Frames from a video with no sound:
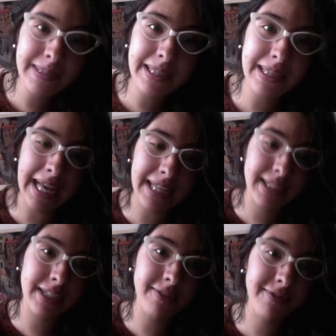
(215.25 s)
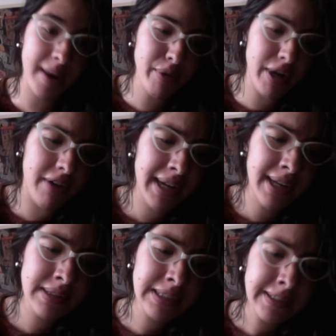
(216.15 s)
last
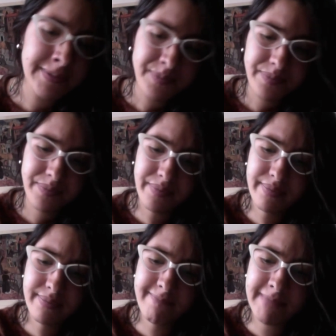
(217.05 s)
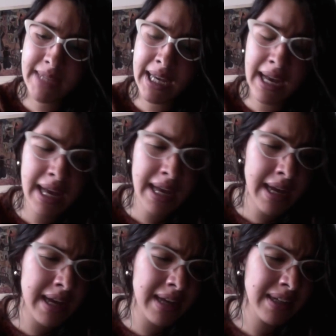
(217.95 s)
February.
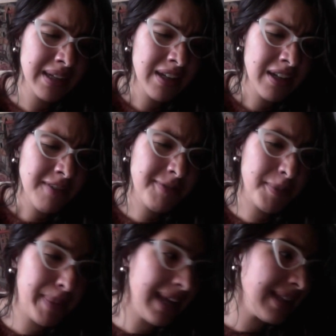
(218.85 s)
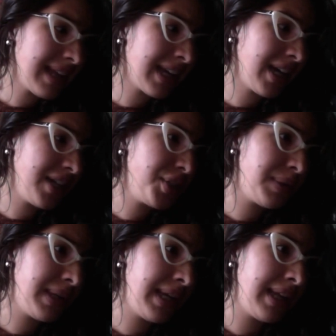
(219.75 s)
For being the
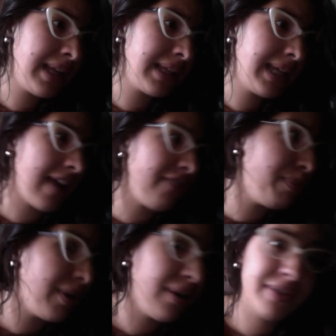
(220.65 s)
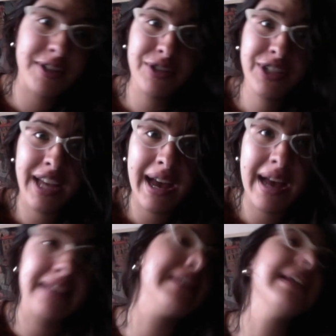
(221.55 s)
country that gave birth to
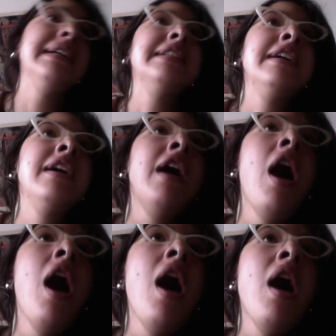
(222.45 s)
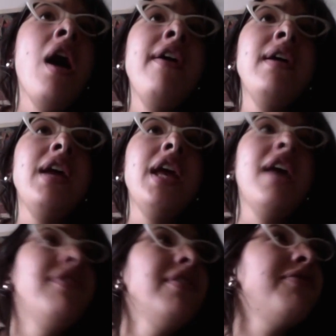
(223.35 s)
jazz, and
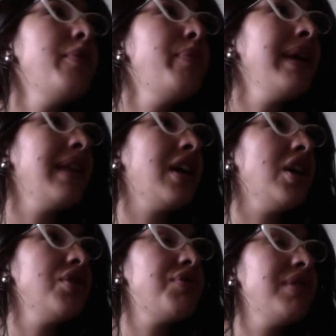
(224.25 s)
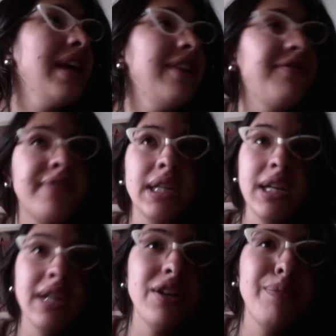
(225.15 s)
even for being the country that, for
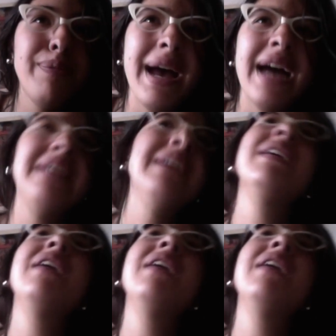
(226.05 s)
good or bad,